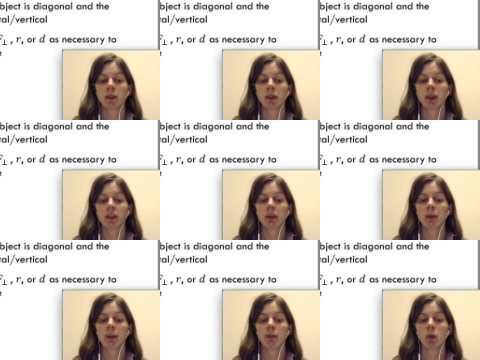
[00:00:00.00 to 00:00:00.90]
So this is
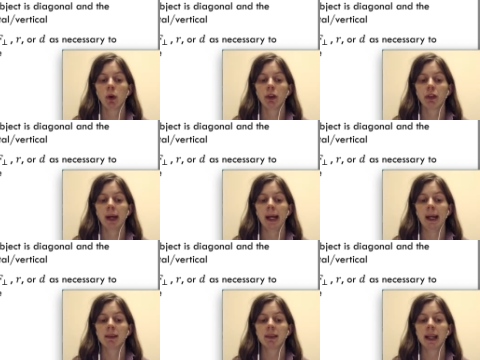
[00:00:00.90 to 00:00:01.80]
my force, so I
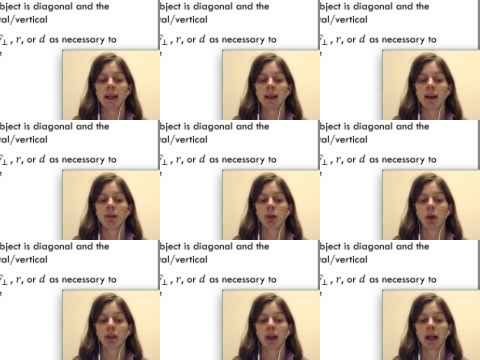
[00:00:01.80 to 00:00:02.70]
extend that
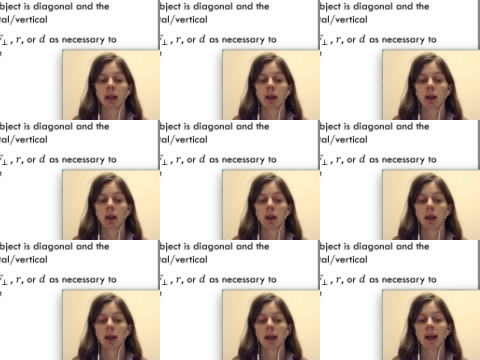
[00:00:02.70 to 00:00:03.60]
force line,
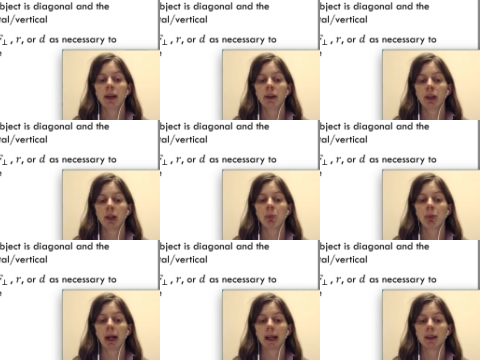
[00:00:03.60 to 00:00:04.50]
and you need to
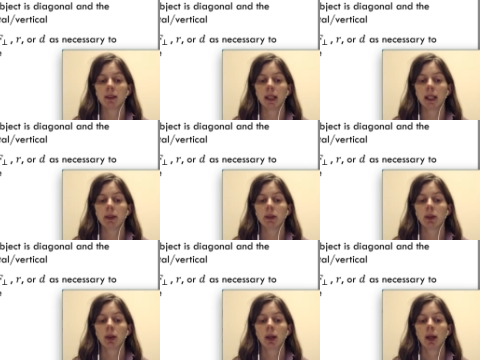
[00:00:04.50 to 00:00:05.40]
practice this.
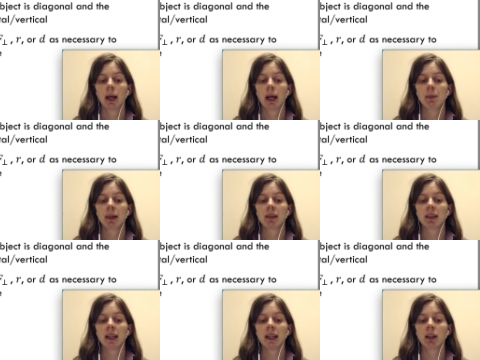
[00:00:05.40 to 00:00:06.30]
I'm
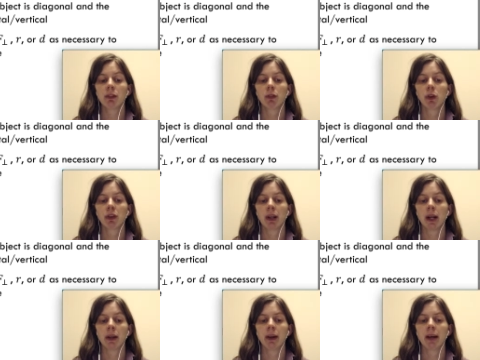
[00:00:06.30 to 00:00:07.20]
extending the force line.
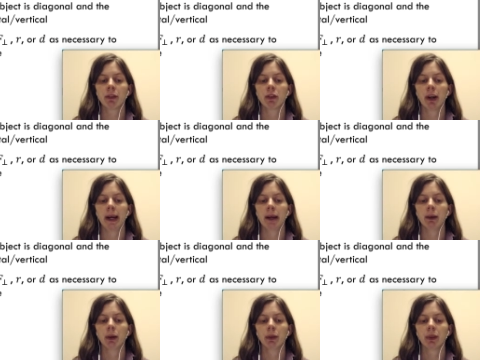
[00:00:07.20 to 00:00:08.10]
You don't have to draw
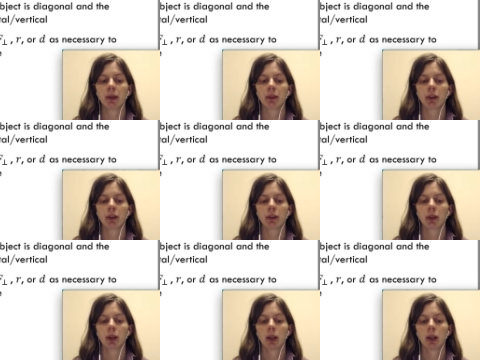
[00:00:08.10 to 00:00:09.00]
arrows. I was just
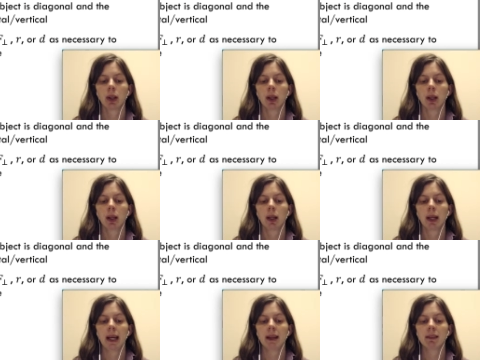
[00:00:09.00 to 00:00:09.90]

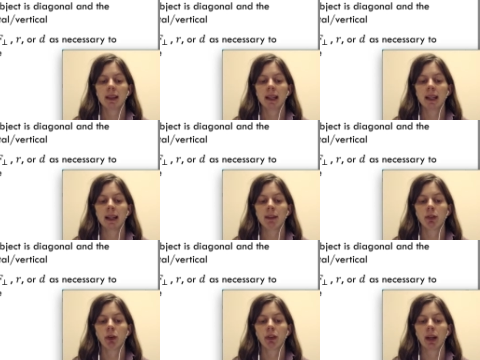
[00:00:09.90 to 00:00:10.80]
extending that
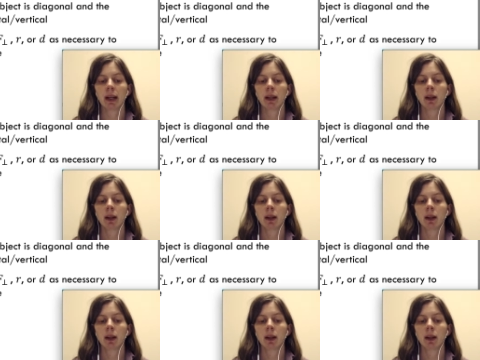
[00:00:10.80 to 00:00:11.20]
force line.